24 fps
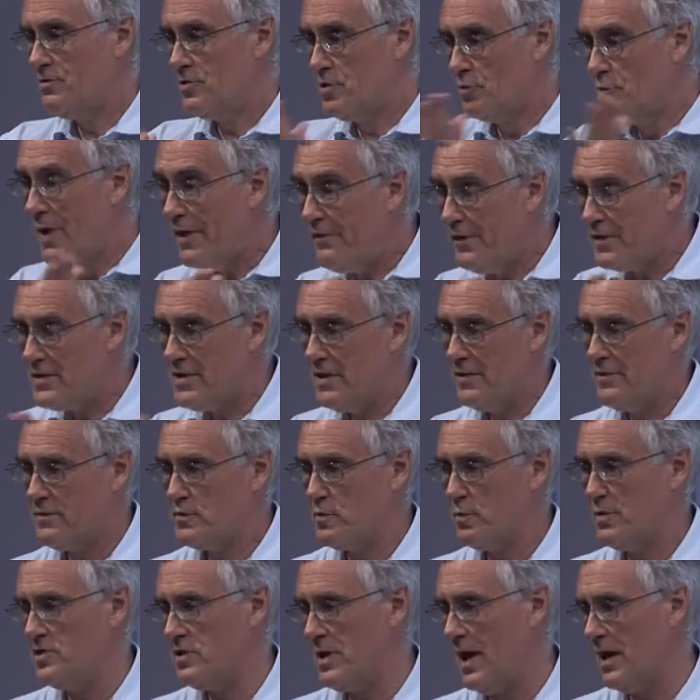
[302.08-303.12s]
derivatives
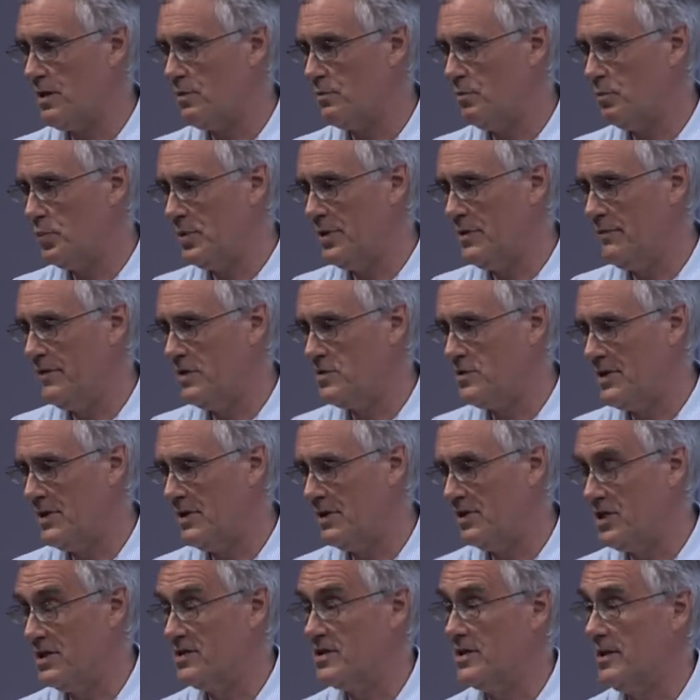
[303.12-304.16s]
which hadn't previously
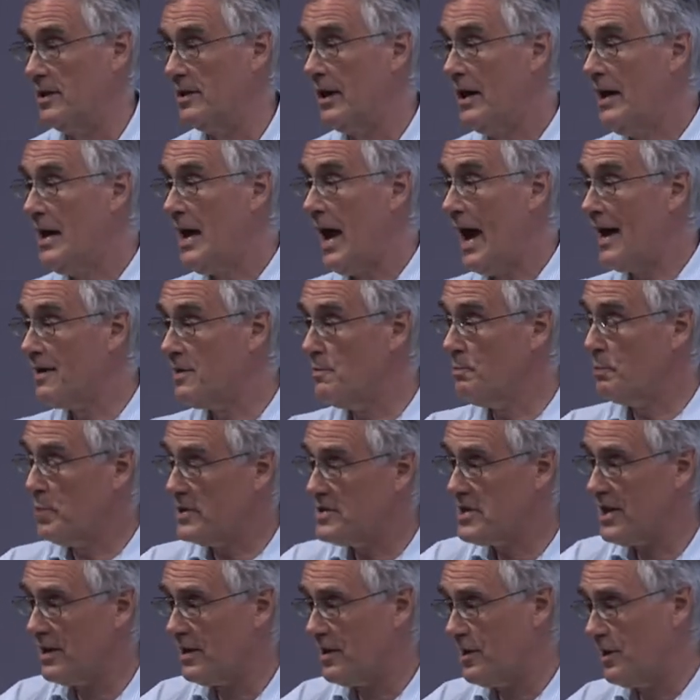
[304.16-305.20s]
existed. And in
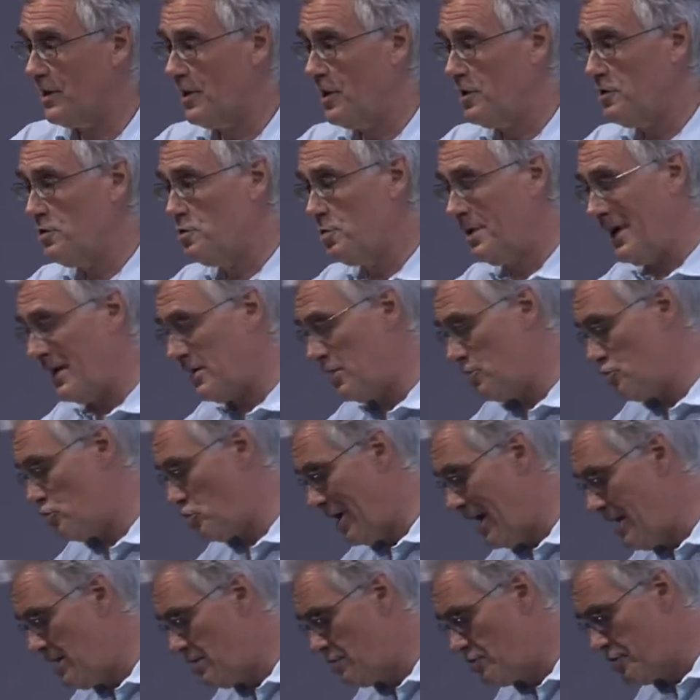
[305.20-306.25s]
particular, you get a
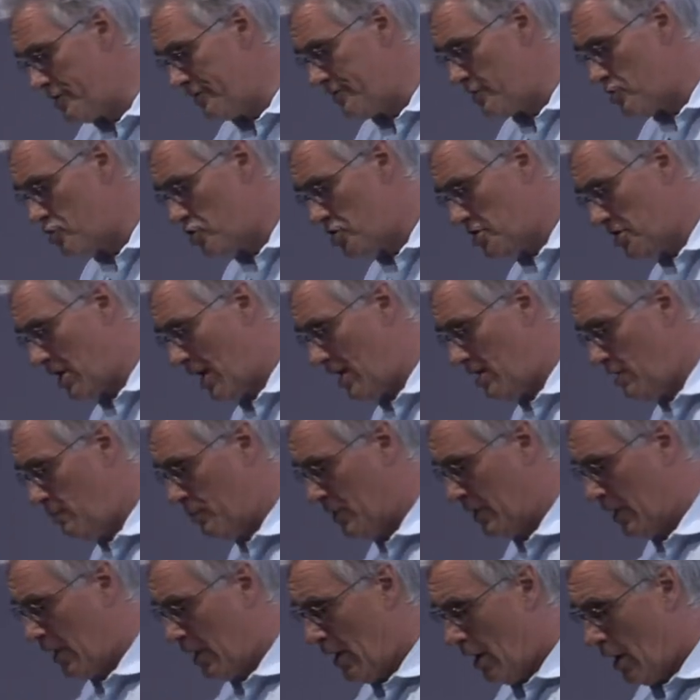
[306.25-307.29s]
change in the shape
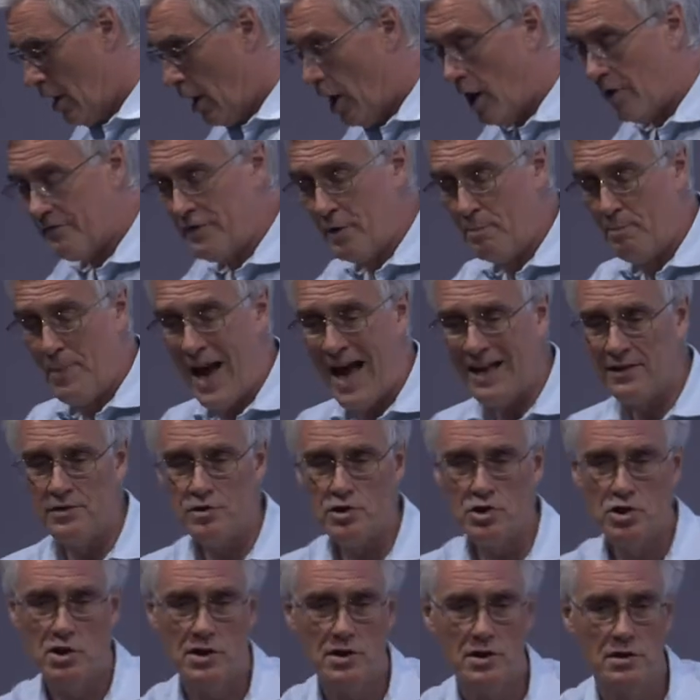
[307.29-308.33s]
of the balance
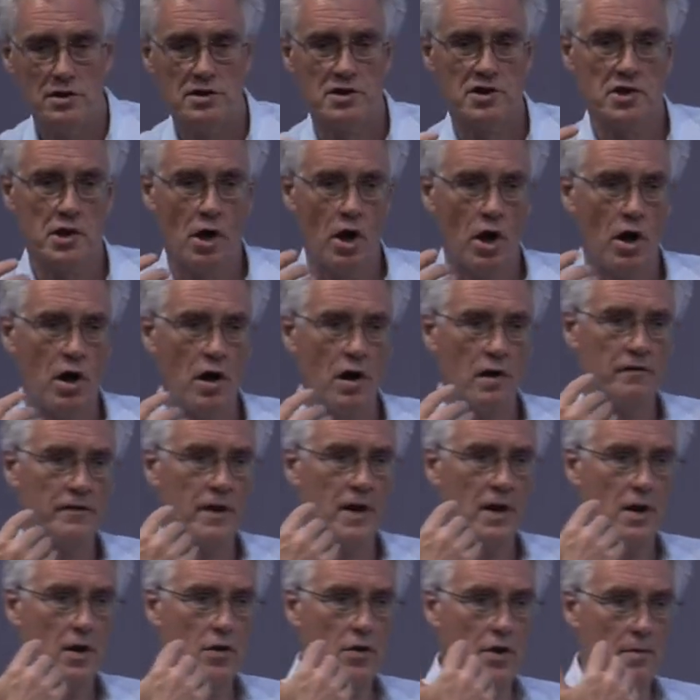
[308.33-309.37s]
sheets of
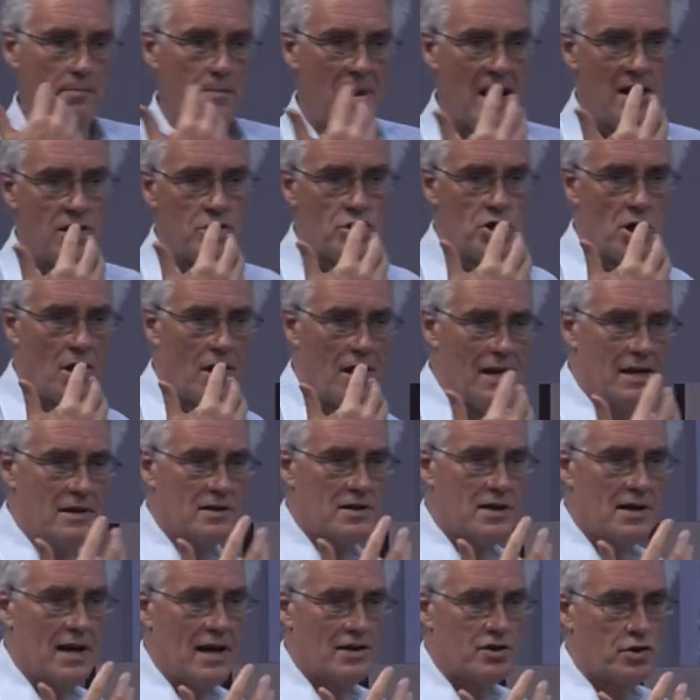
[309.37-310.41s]
the major
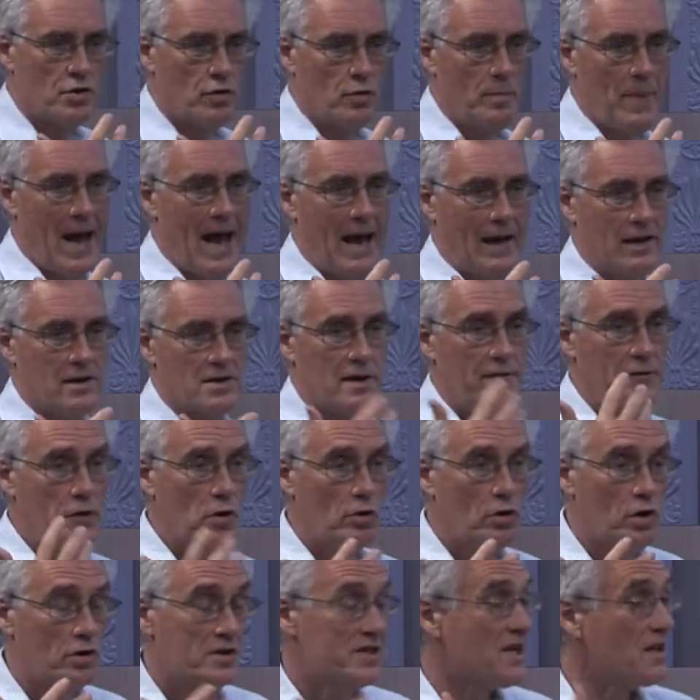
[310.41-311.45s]
international banks. If you
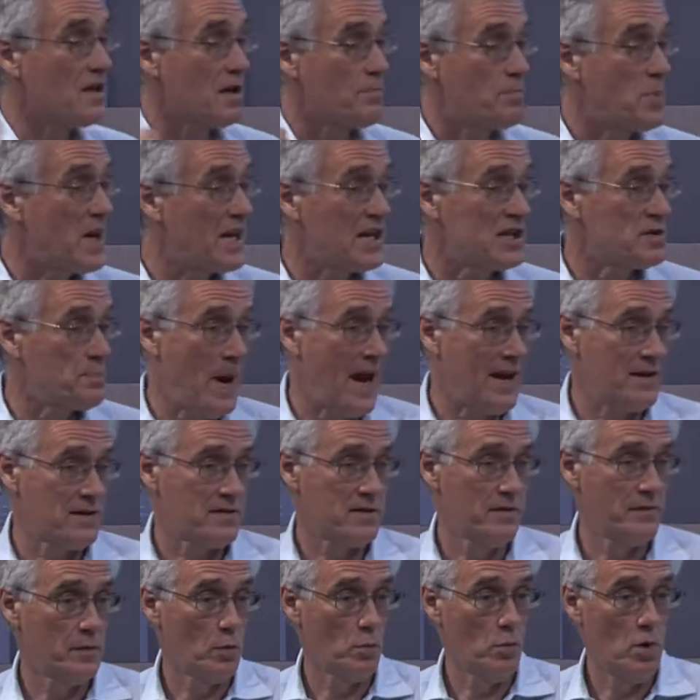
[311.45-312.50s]
looked at the biggest banks
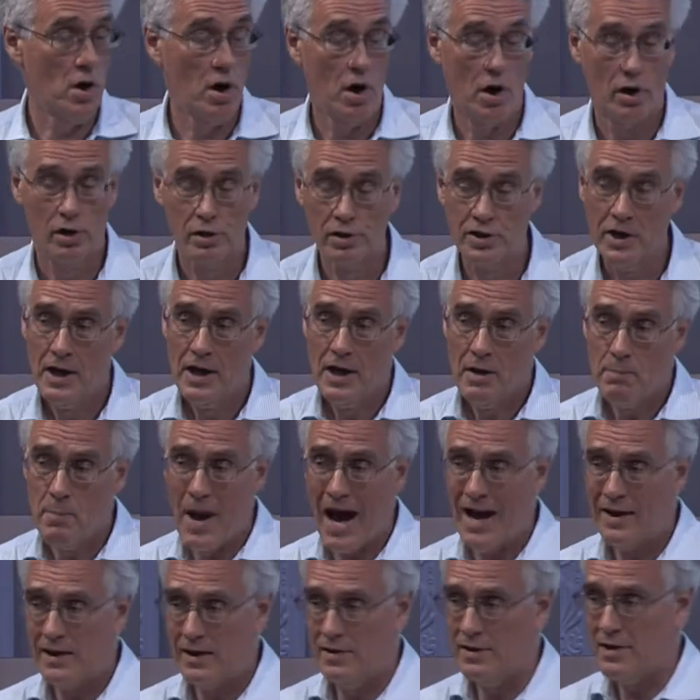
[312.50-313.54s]
of the world
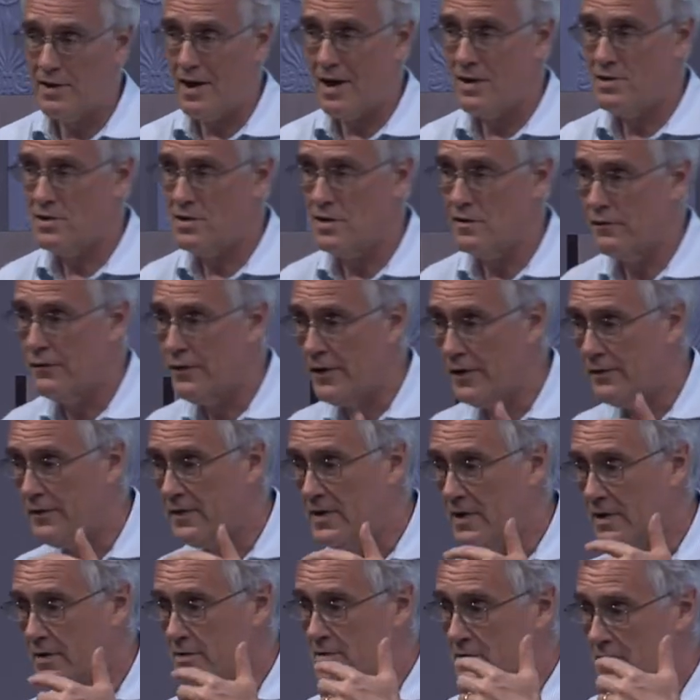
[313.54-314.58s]
back in the
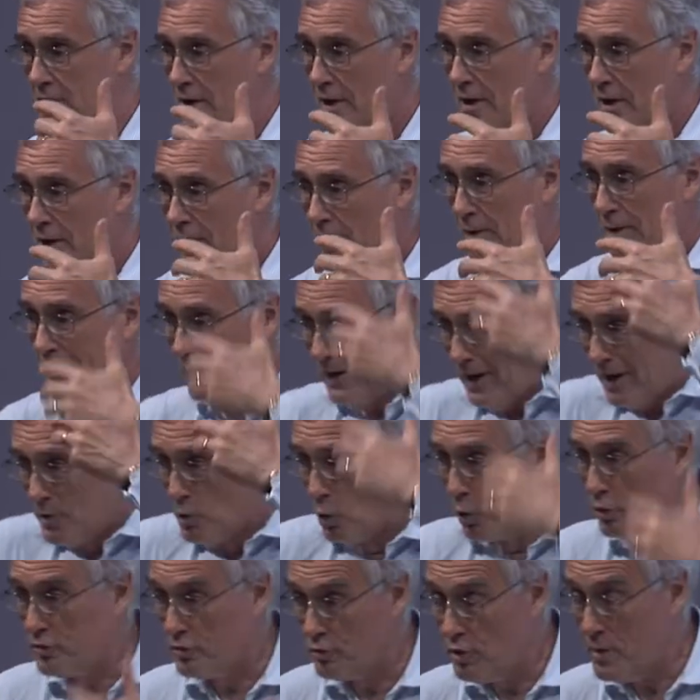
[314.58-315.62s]
1950s, you know, an
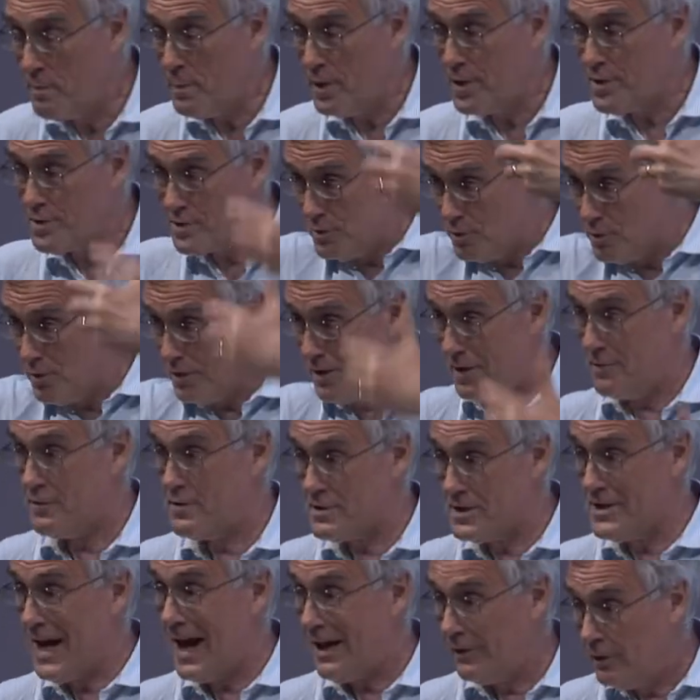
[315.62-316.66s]
ordinary person could
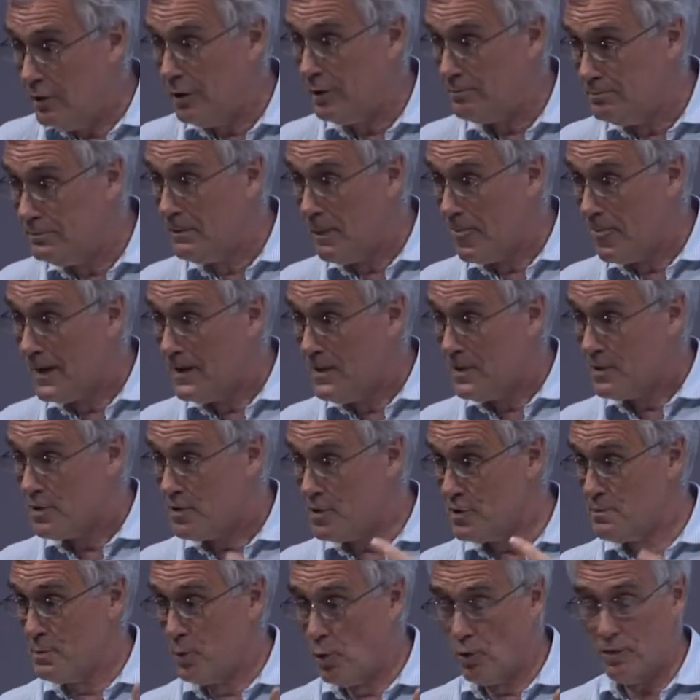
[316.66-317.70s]
understand them,
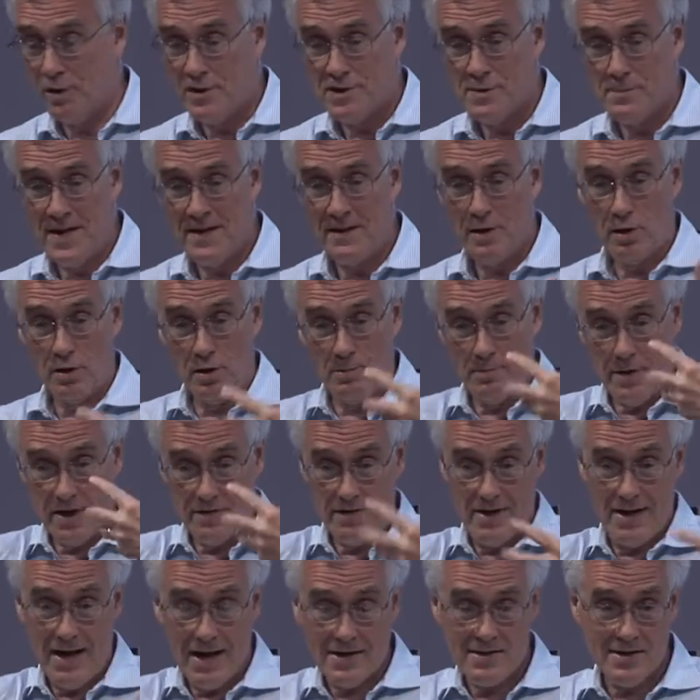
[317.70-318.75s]
because broadly speaking, on both
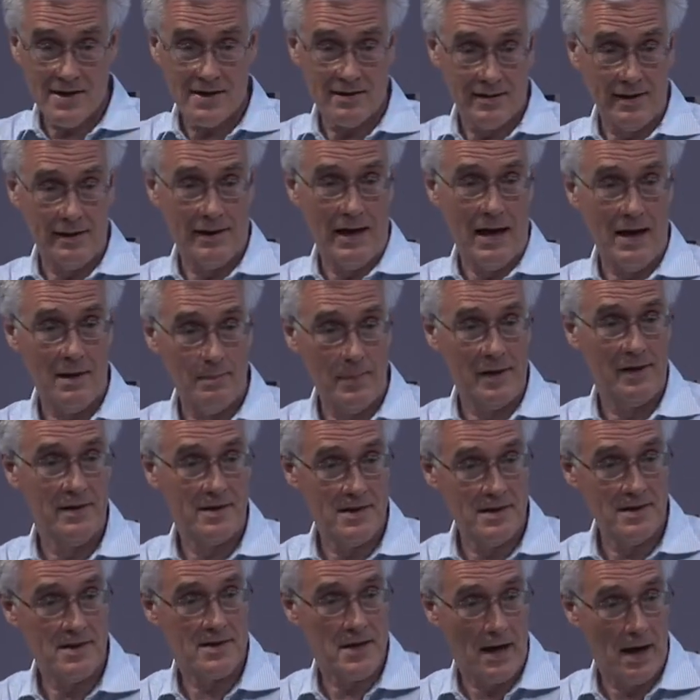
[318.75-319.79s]
the asset and the
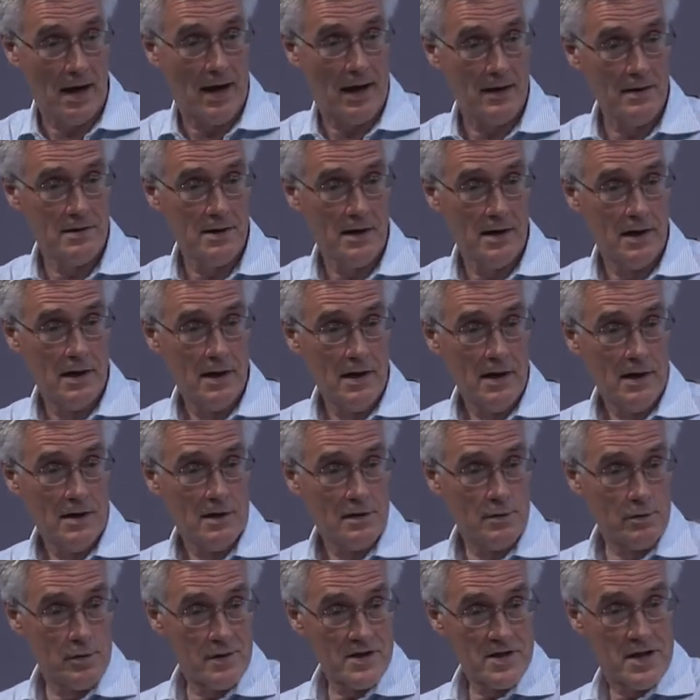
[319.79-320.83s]
liability side,
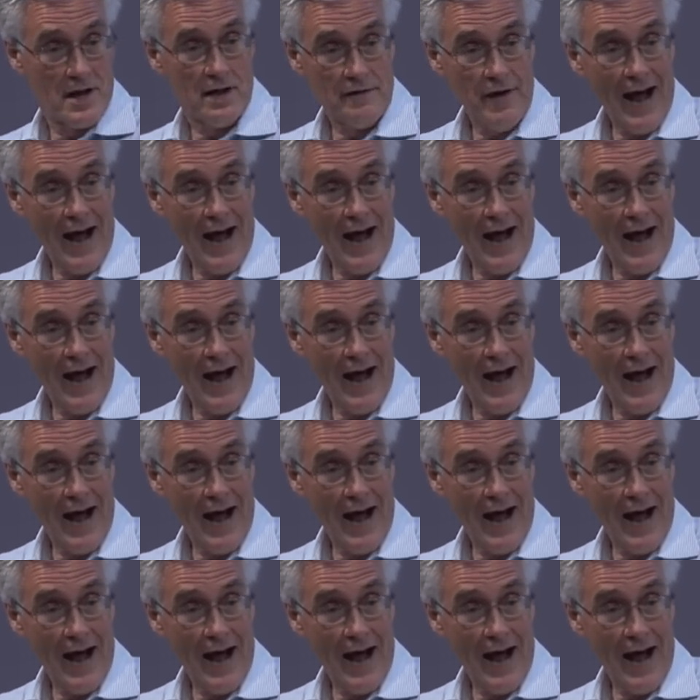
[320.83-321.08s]
there were a set of